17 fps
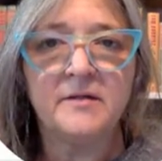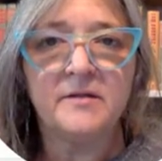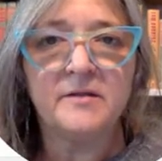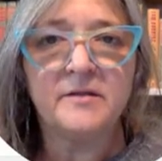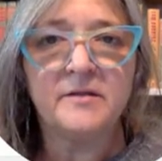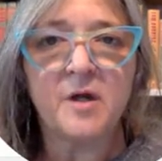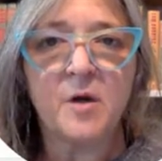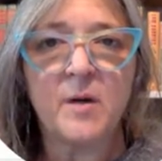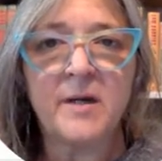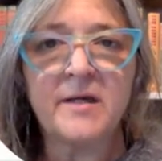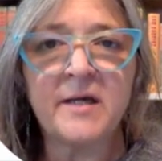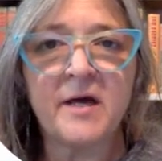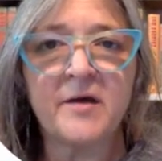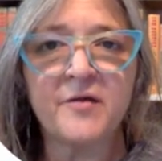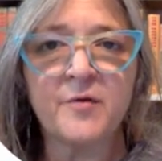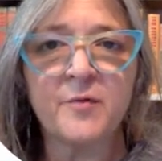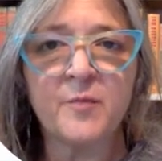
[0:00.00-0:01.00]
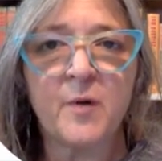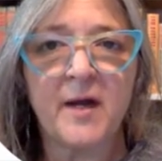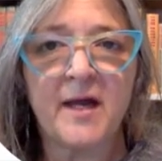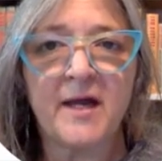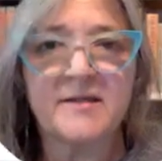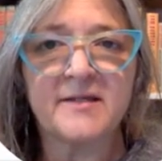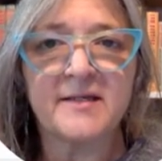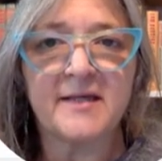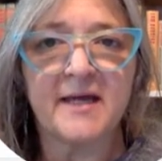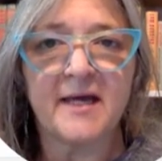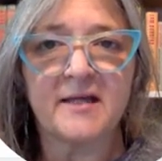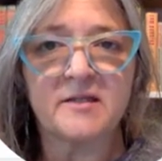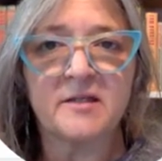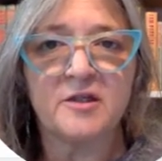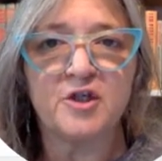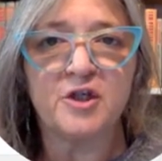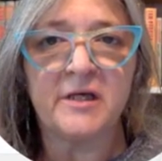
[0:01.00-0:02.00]
So another way to
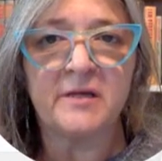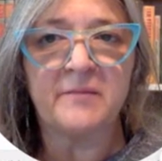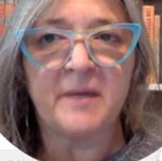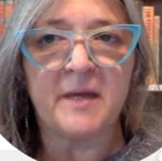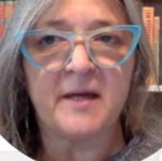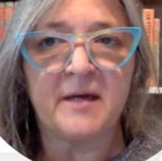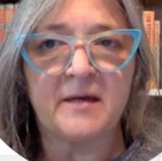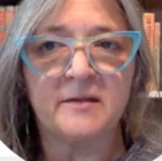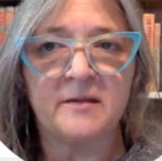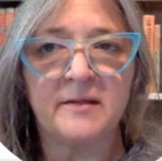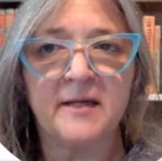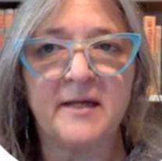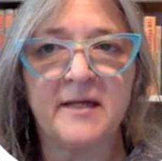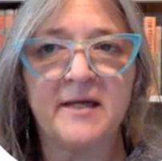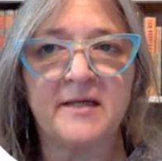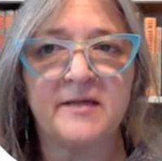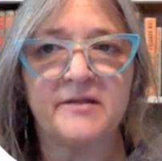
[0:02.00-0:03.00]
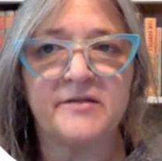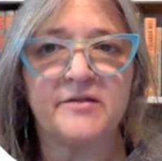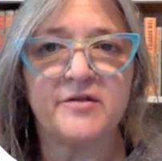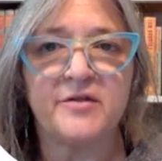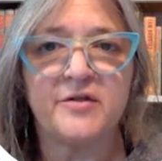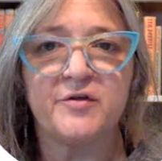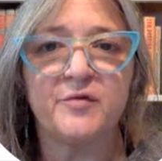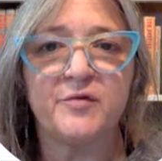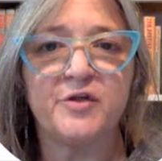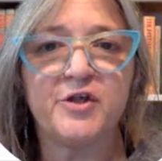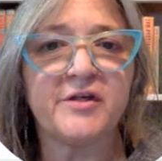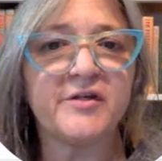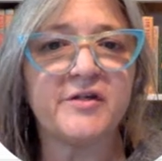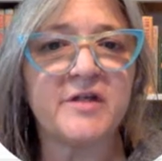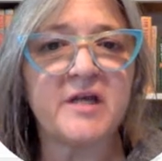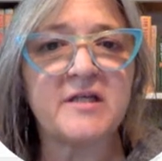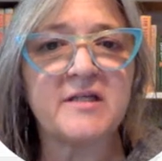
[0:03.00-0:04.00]
get to Gmail is to
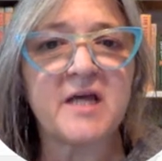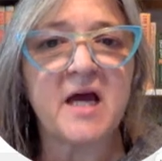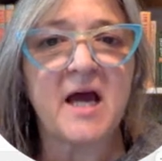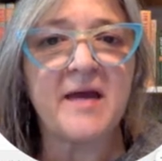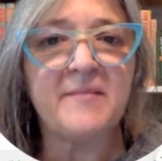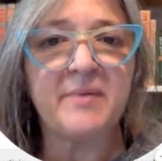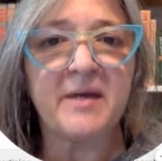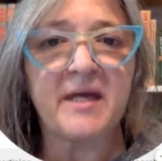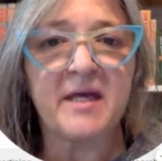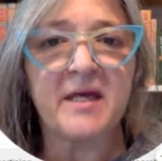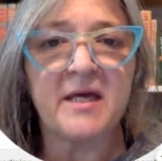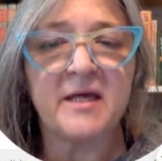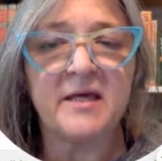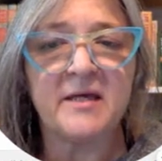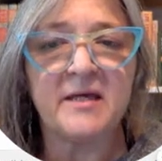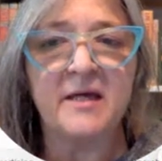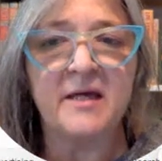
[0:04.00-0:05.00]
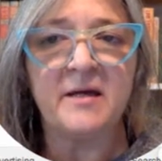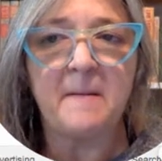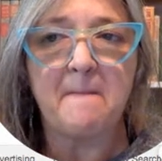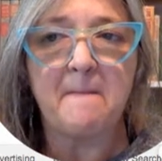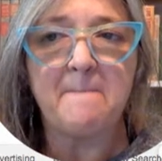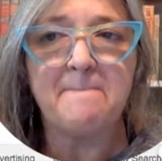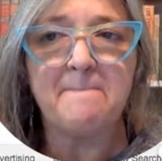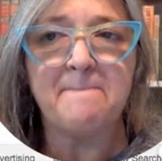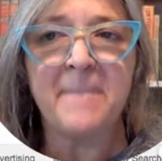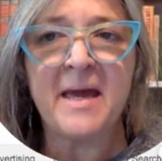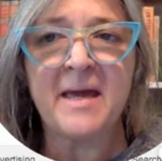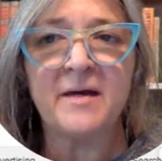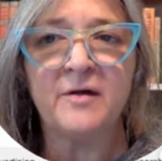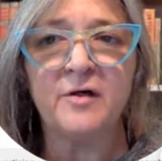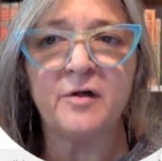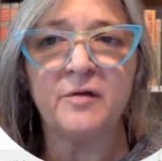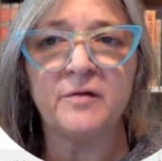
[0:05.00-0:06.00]
just type in
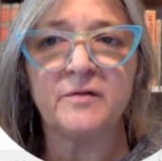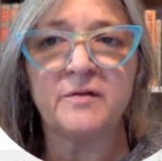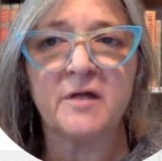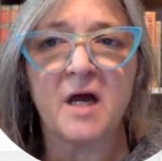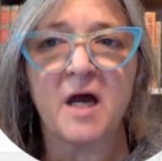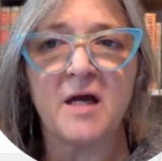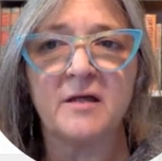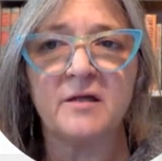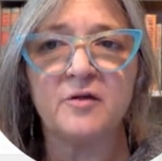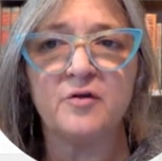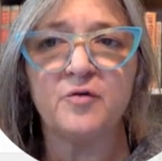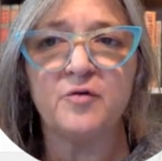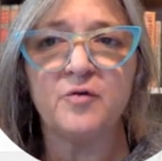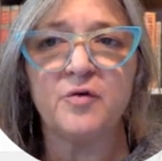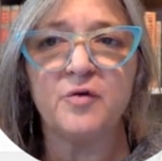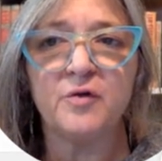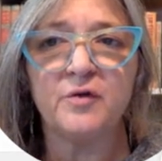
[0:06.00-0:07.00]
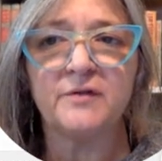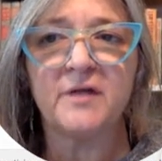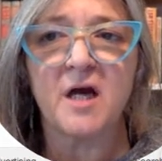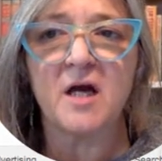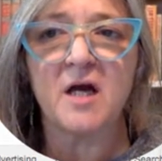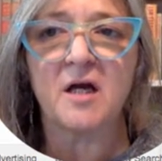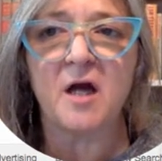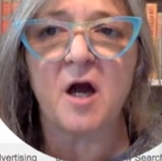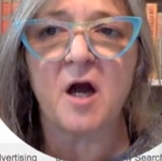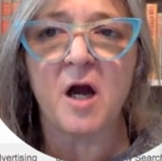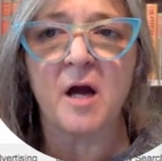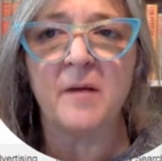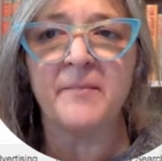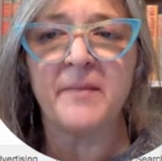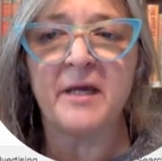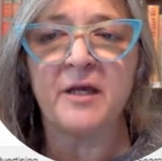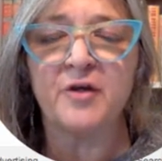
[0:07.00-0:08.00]

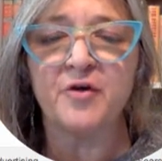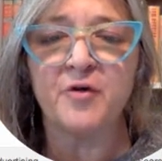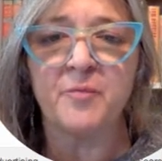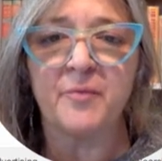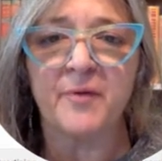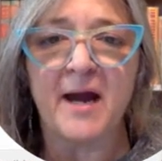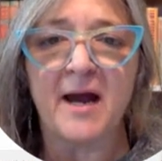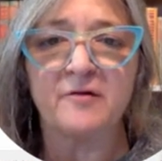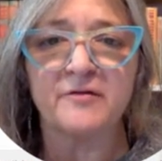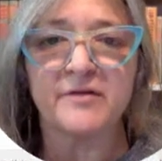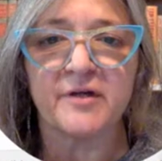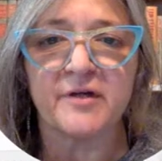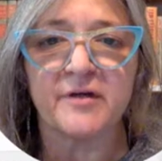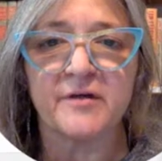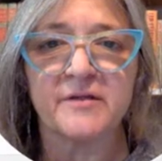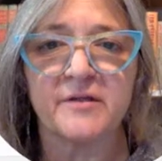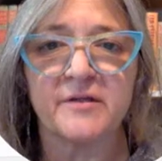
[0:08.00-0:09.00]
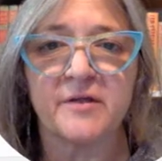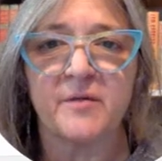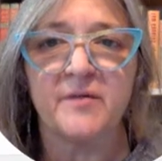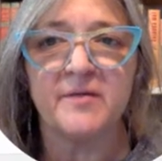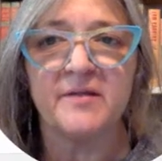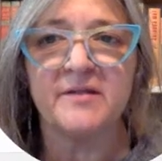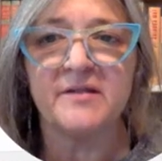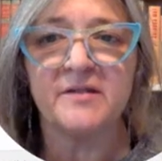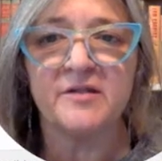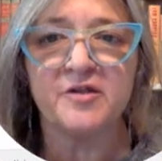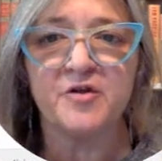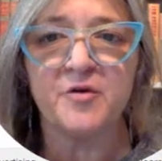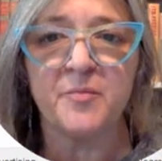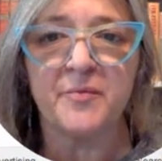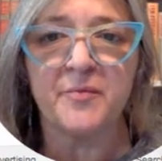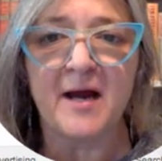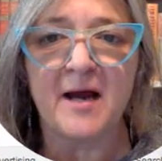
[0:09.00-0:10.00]
mail.google.com in your browser. So this is your
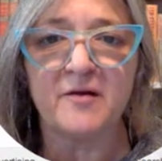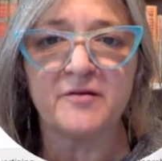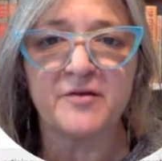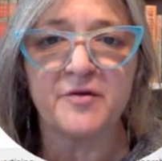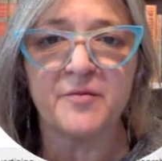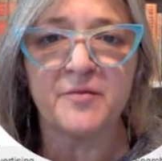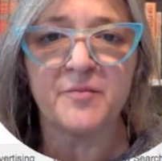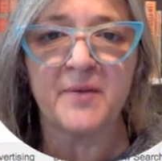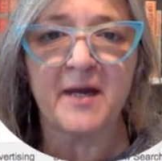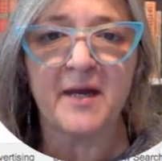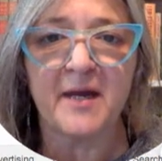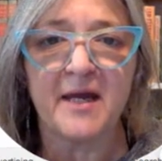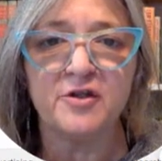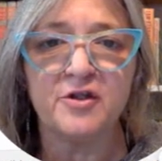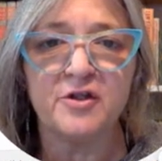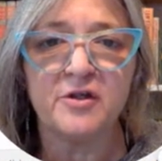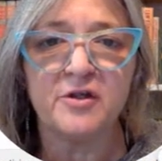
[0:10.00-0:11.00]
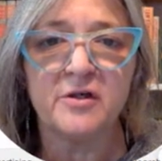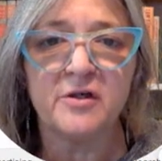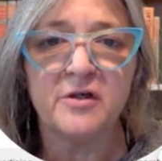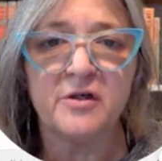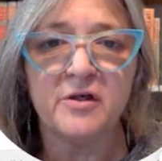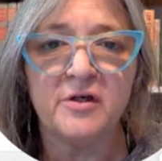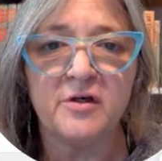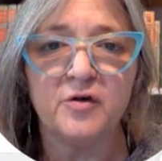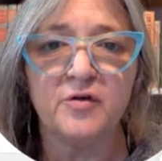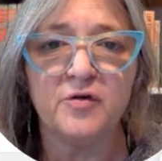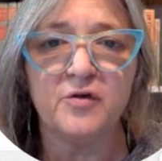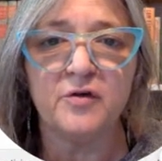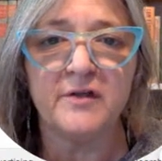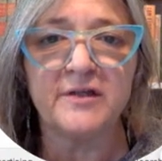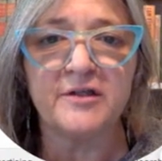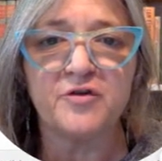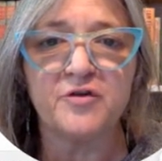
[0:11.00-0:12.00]
browser page.
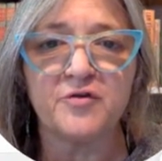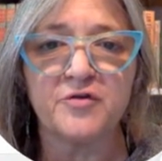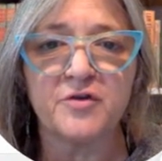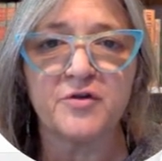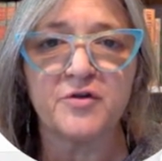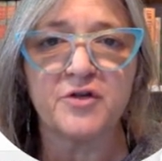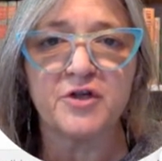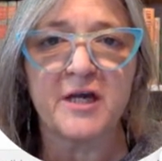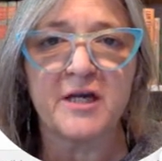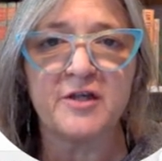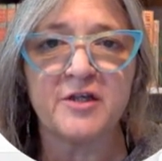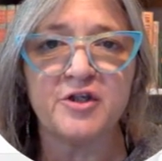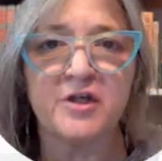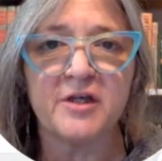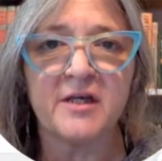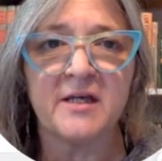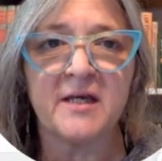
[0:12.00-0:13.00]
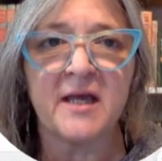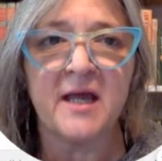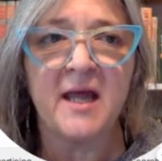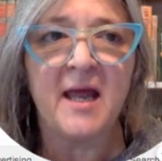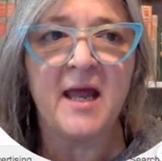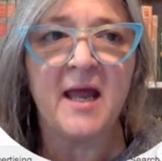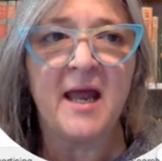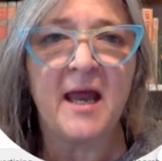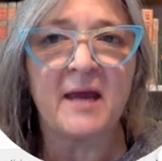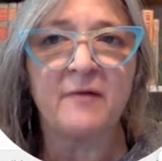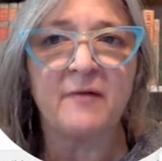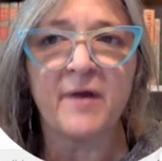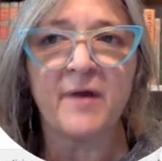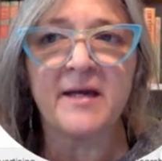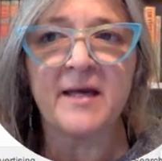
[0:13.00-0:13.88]
Google is your search engine. And right